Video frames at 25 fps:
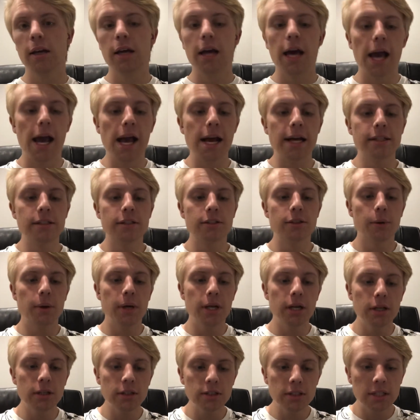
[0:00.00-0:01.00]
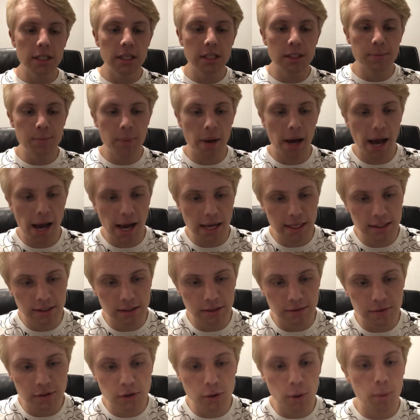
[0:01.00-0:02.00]
And so here's his
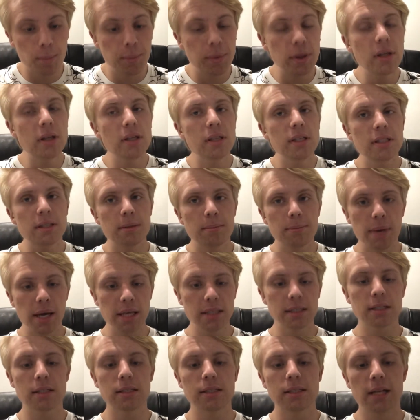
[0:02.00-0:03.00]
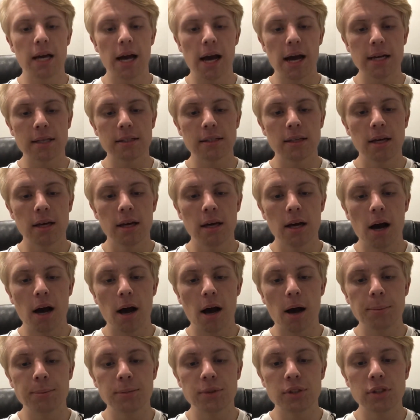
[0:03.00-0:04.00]
passive. So abilities and basic attacks
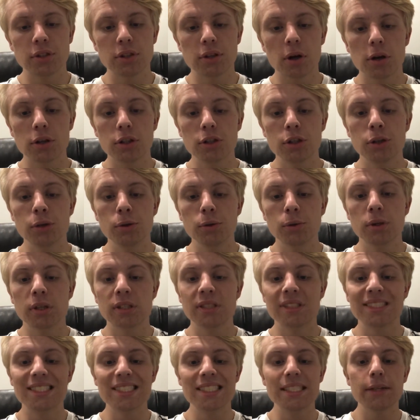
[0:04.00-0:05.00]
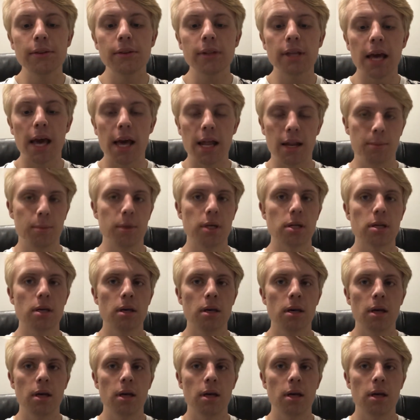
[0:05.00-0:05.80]
start to conceal the enemy.